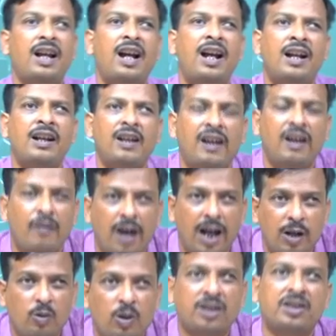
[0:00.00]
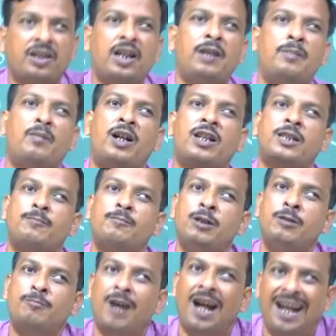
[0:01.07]
and evaluation must
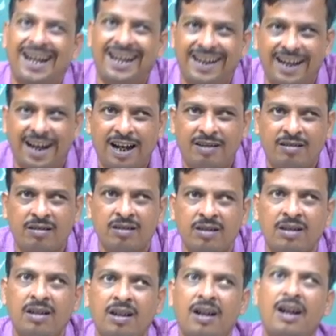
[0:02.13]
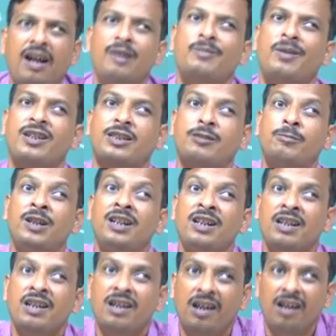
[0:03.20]
be valid and must be
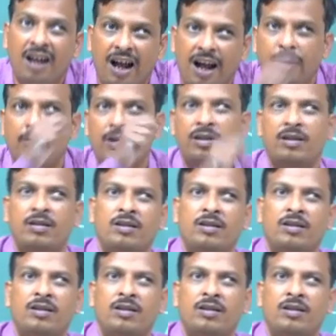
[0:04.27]
reliable.